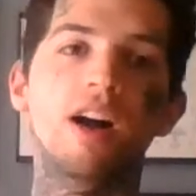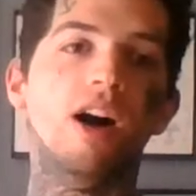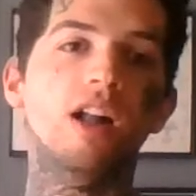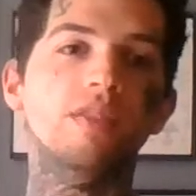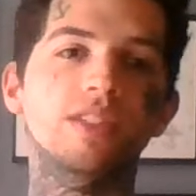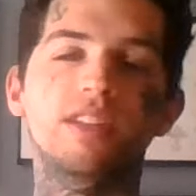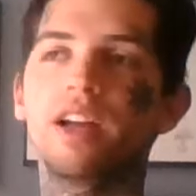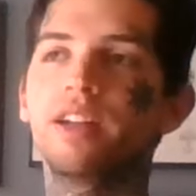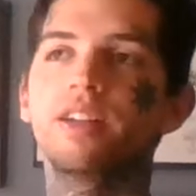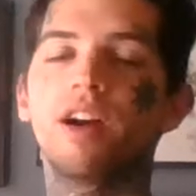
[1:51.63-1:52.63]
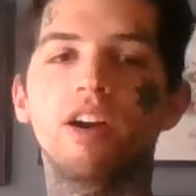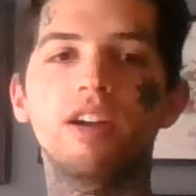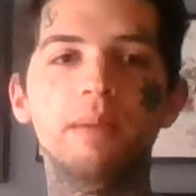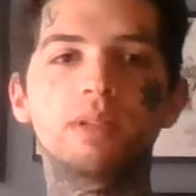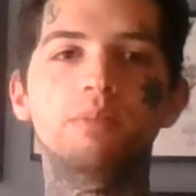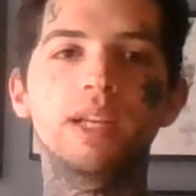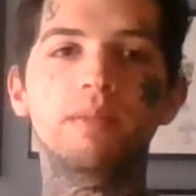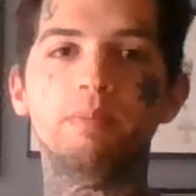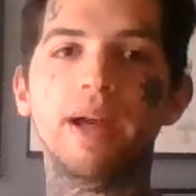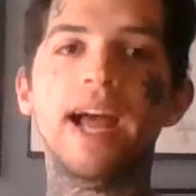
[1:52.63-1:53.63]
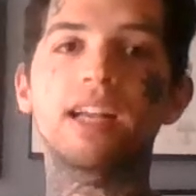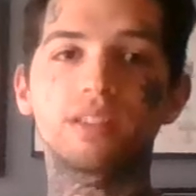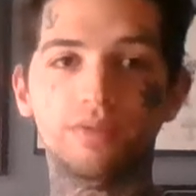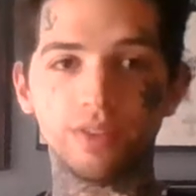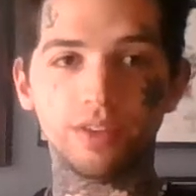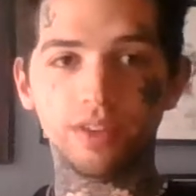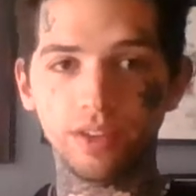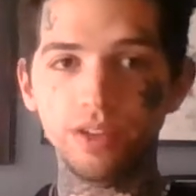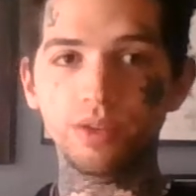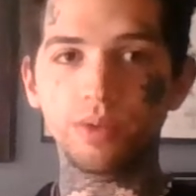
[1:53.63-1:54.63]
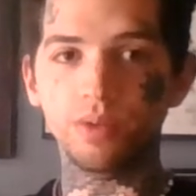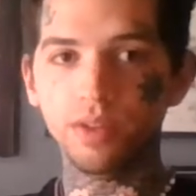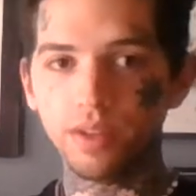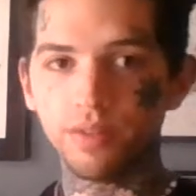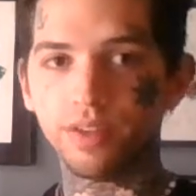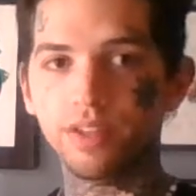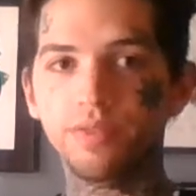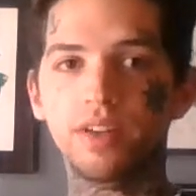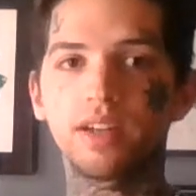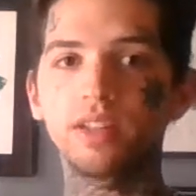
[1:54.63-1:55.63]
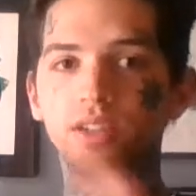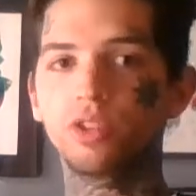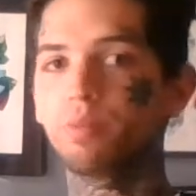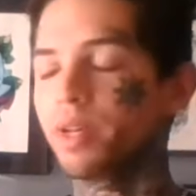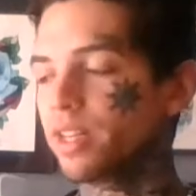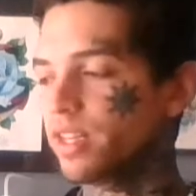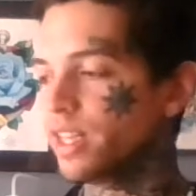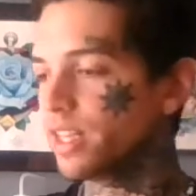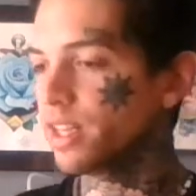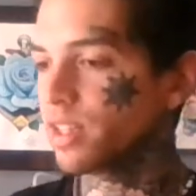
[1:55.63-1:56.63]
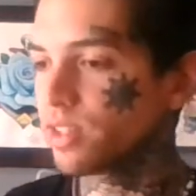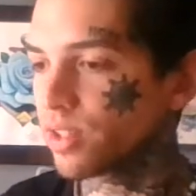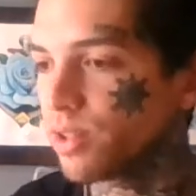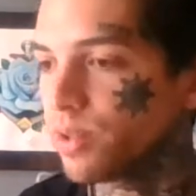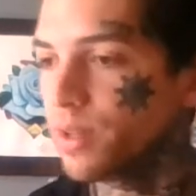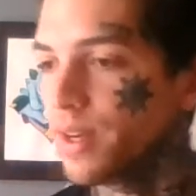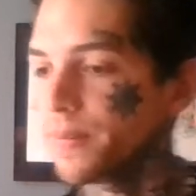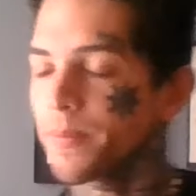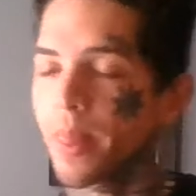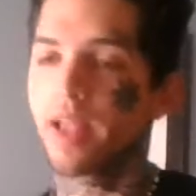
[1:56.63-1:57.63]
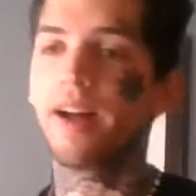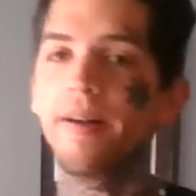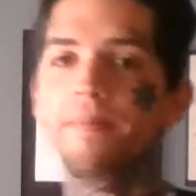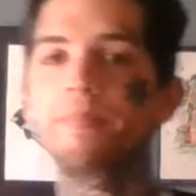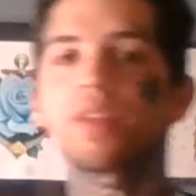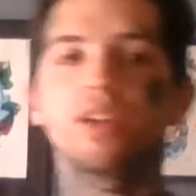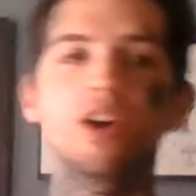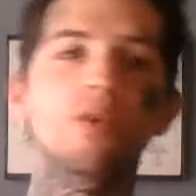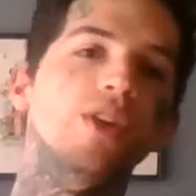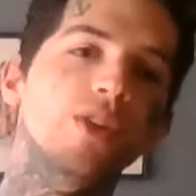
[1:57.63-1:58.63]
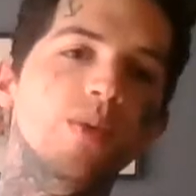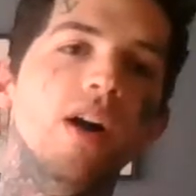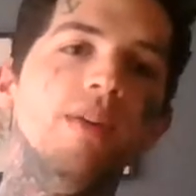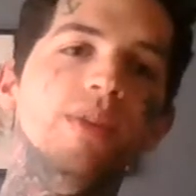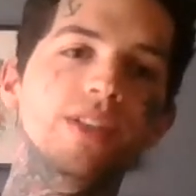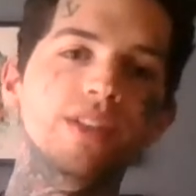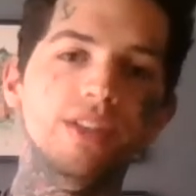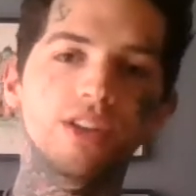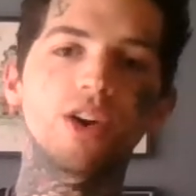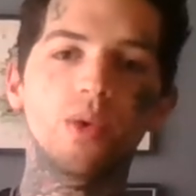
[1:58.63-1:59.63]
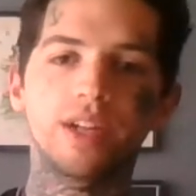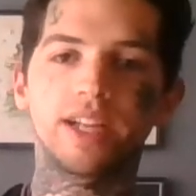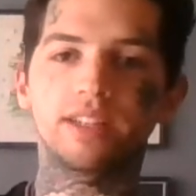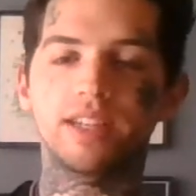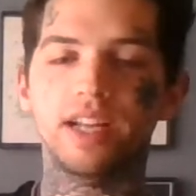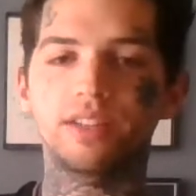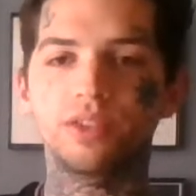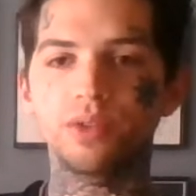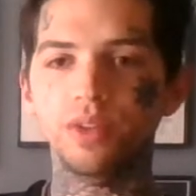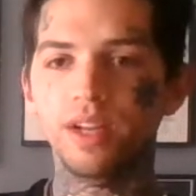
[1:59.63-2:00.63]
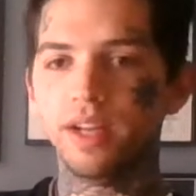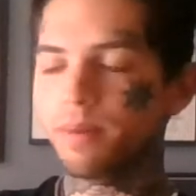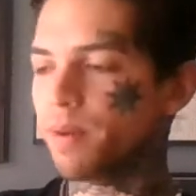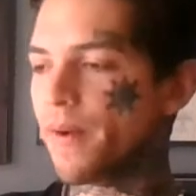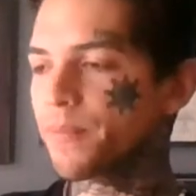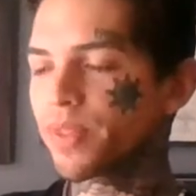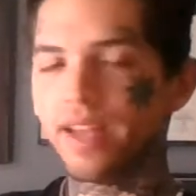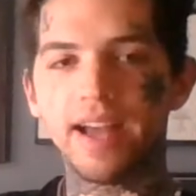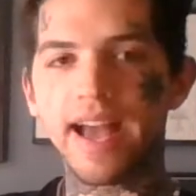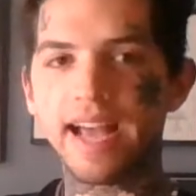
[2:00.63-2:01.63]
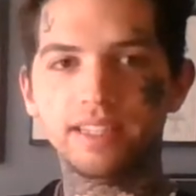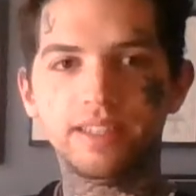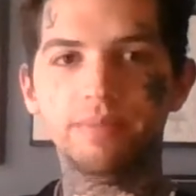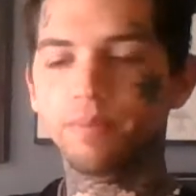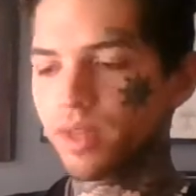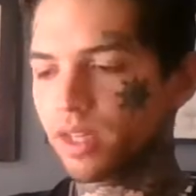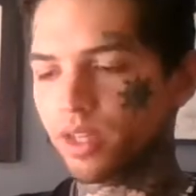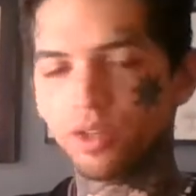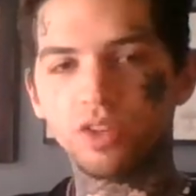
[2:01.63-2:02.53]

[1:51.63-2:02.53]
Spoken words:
All of a sudden, our name is being bashed for your fucking stupidity. So, know what you want when you're going to get tattooed. But ask them, do you